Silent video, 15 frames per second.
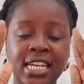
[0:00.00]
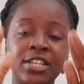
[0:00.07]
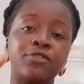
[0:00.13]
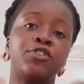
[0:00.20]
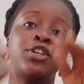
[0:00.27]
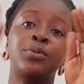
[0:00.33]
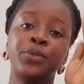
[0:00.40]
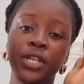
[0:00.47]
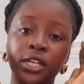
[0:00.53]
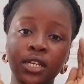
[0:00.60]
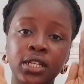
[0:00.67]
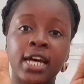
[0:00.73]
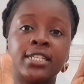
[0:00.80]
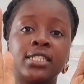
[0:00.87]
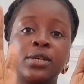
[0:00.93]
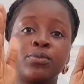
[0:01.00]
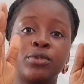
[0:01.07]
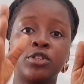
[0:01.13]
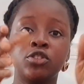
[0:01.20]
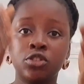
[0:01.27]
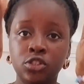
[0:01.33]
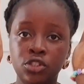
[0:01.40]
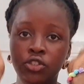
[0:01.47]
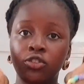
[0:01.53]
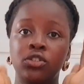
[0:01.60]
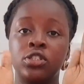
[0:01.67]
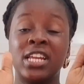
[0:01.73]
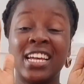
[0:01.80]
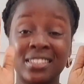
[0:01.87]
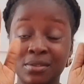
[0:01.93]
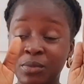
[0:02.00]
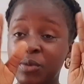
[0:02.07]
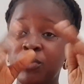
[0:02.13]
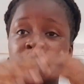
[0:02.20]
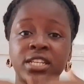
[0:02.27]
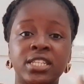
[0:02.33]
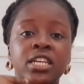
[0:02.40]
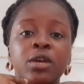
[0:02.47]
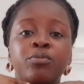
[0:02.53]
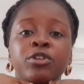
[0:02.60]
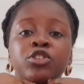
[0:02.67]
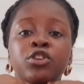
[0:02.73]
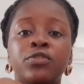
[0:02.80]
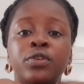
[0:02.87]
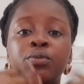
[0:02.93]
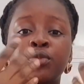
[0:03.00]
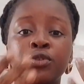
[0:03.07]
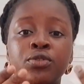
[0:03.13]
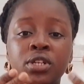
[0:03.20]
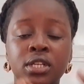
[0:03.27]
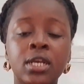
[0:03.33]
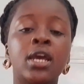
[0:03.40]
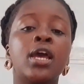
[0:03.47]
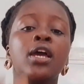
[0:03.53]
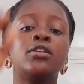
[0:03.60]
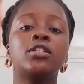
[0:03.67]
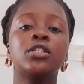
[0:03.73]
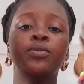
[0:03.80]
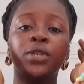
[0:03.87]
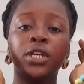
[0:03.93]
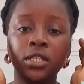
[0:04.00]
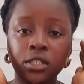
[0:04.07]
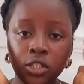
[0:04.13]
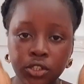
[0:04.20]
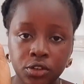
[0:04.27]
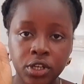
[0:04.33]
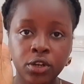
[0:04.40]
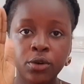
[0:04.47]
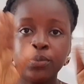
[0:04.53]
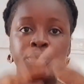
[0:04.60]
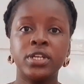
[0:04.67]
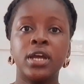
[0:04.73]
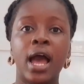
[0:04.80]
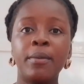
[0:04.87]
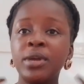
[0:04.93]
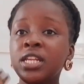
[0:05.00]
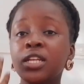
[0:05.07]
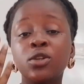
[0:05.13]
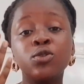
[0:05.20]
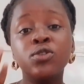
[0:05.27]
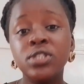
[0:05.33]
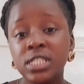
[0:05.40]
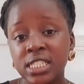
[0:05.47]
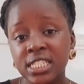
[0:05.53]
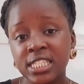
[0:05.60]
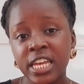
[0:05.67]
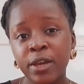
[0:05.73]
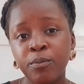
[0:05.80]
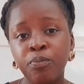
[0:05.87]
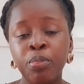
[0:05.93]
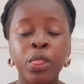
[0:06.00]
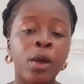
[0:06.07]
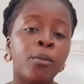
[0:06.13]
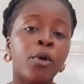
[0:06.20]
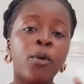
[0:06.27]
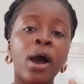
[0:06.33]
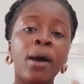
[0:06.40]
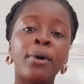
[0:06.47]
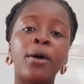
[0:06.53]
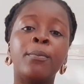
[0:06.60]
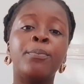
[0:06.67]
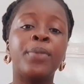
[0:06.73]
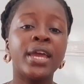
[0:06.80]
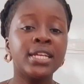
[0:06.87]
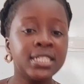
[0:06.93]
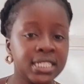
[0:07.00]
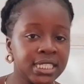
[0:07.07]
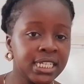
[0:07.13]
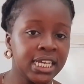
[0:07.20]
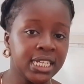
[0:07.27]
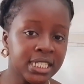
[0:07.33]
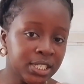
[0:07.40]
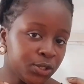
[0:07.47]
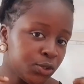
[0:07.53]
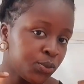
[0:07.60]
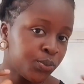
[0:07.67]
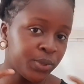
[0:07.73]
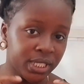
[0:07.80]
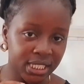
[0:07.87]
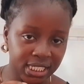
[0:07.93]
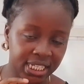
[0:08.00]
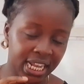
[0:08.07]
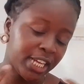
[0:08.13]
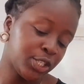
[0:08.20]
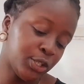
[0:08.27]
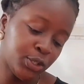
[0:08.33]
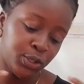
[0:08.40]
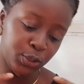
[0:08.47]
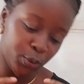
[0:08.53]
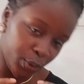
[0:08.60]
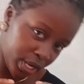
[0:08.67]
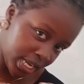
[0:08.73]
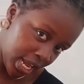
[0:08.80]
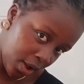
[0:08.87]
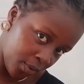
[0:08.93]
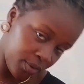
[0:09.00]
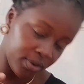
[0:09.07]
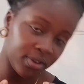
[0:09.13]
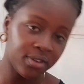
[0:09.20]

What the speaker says: And if you keep taking that same picture, that maybe you're taking a picture of a building, just keep taking straight up. I mean, it looks the same. But what about bending a little bit, like just going down,